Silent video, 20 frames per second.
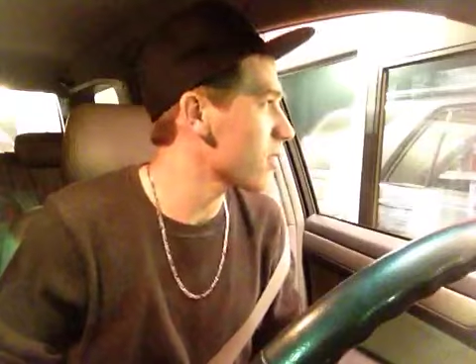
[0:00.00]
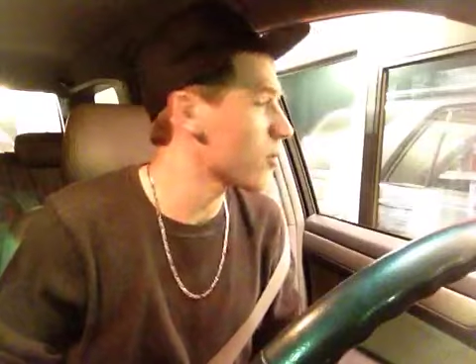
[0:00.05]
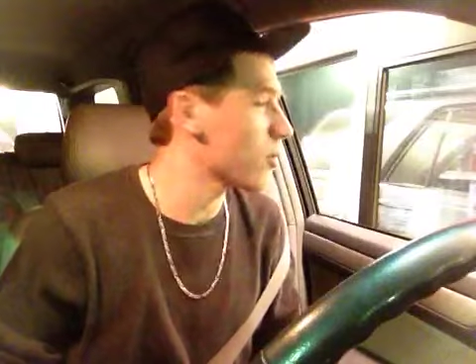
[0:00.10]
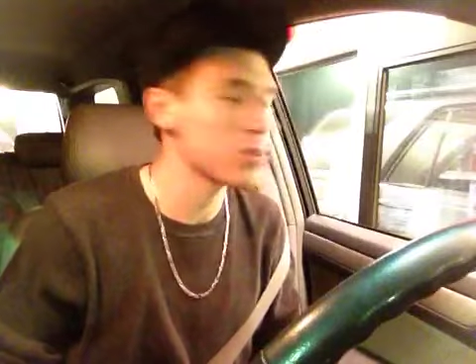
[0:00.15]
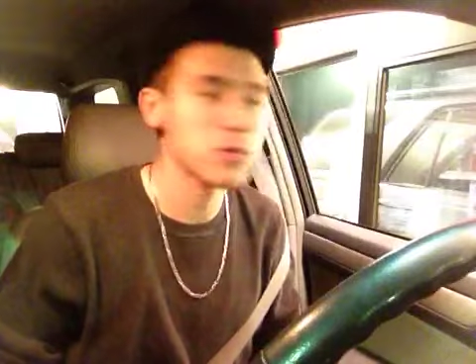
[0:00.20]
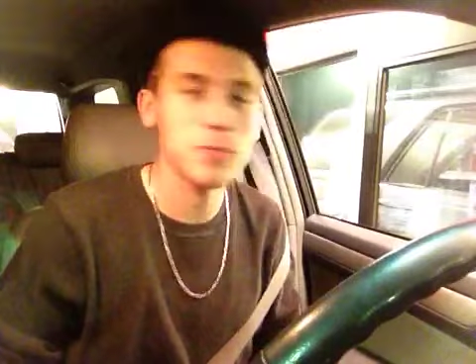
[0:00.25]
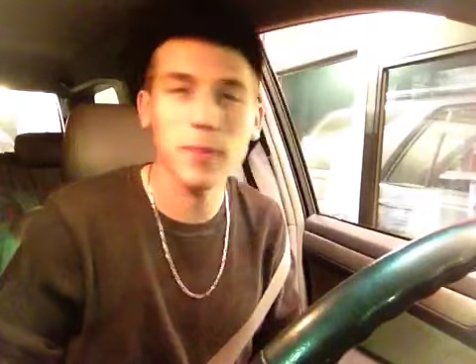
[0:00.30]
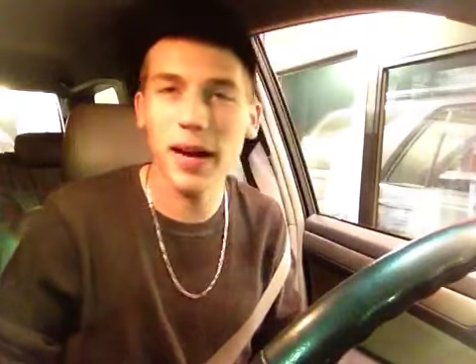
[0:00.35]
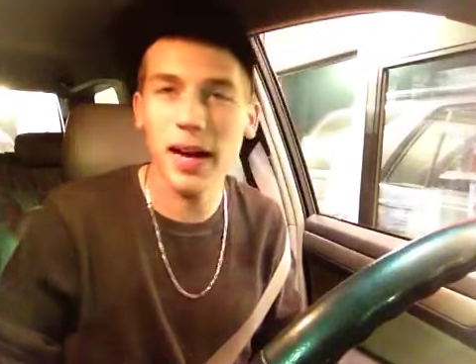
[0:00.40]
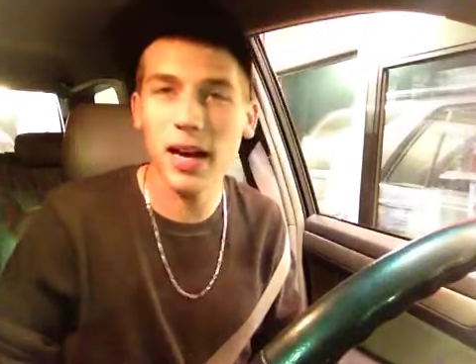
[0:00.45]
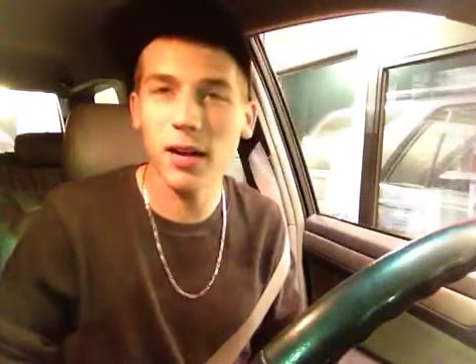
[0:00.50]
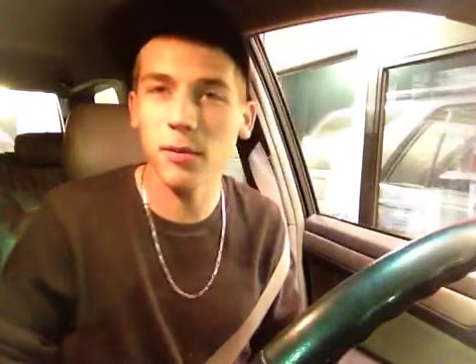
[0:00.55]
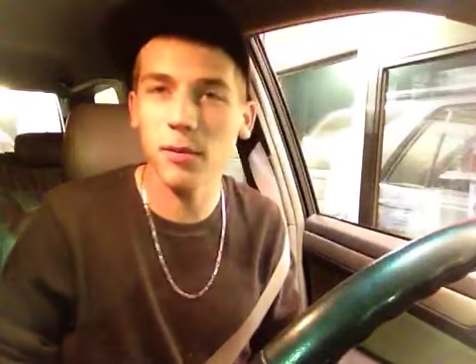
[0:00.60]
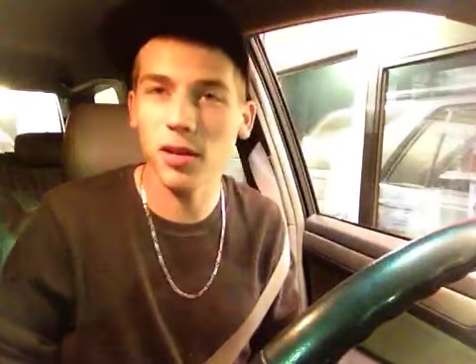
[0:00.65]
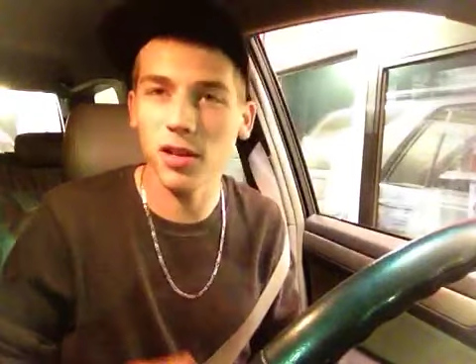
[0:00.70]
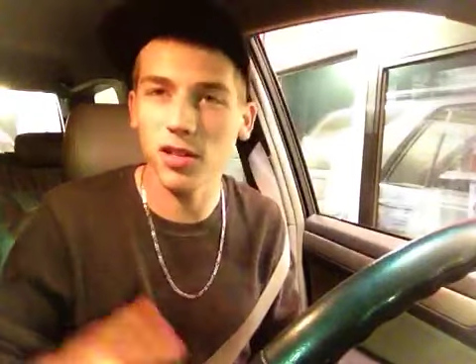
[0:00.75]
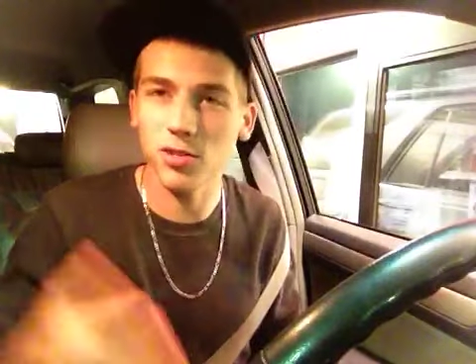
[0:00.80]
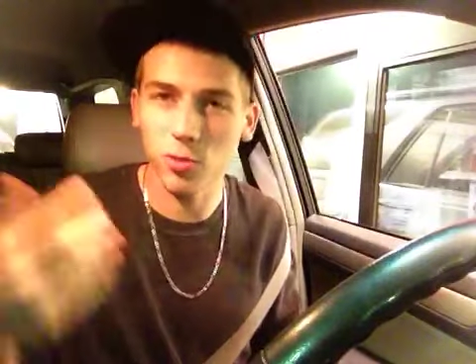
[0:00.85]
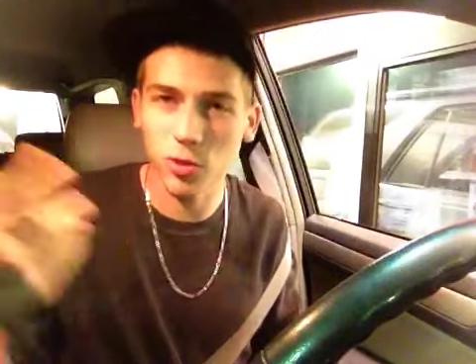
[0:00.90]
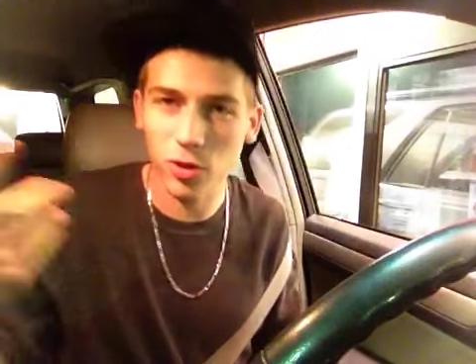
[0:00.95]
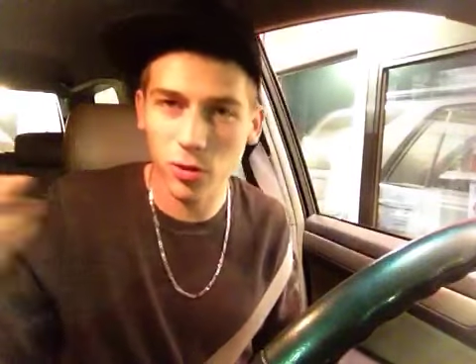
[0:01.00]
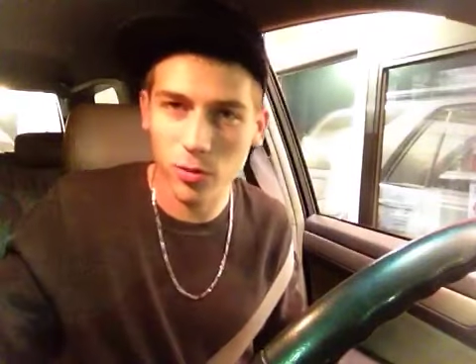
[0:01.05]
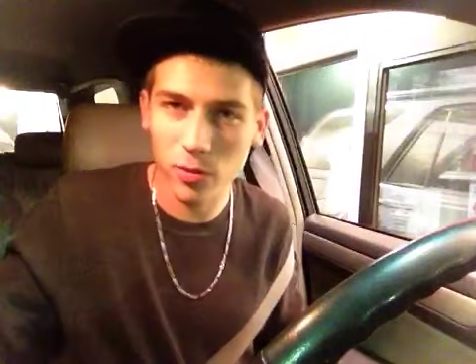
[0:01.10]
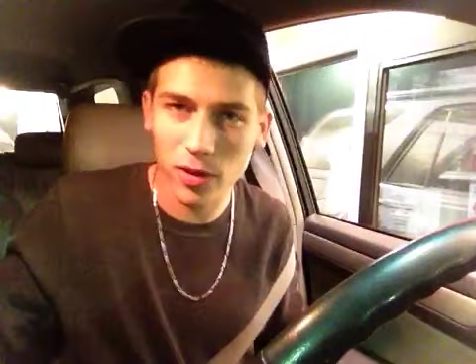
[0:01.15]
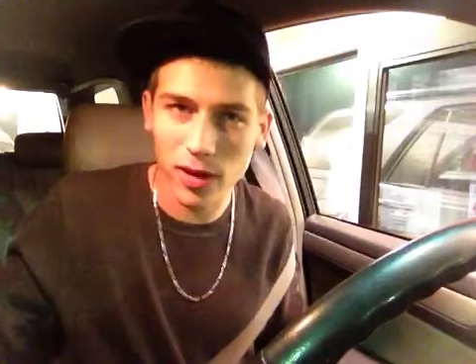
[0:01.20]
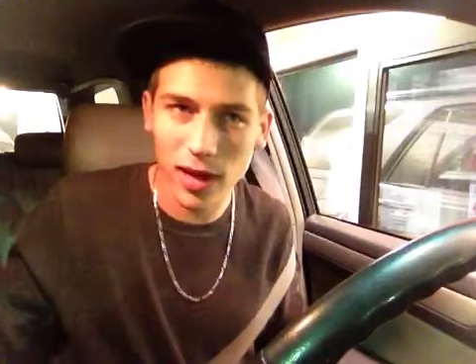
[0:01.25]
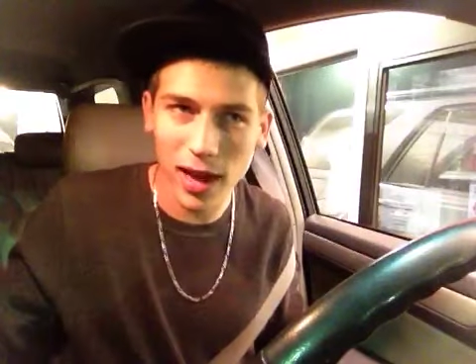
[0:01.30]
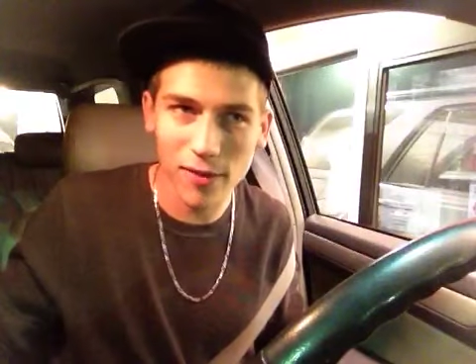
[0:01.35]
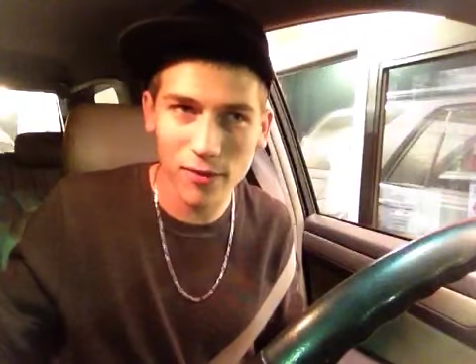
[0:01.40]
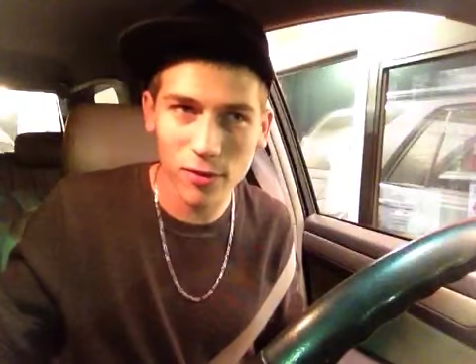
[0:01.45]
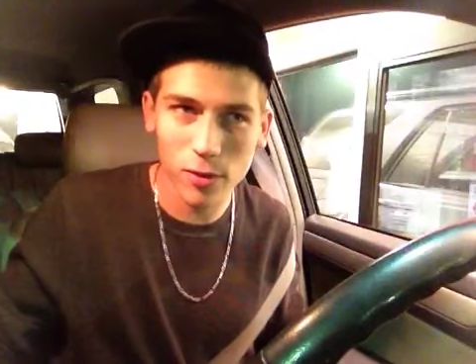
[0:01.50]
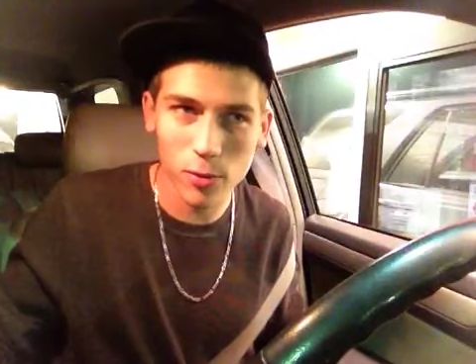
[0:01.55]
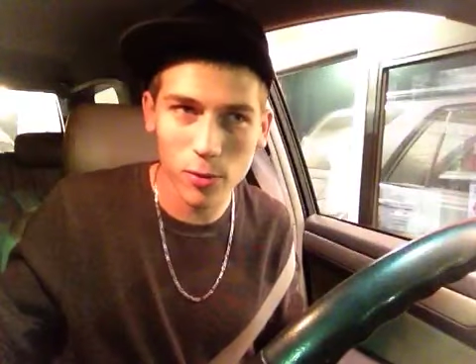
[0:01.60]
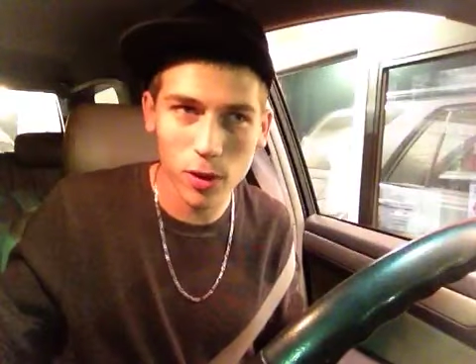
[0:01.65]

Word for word: It was bad because we're gonna be having to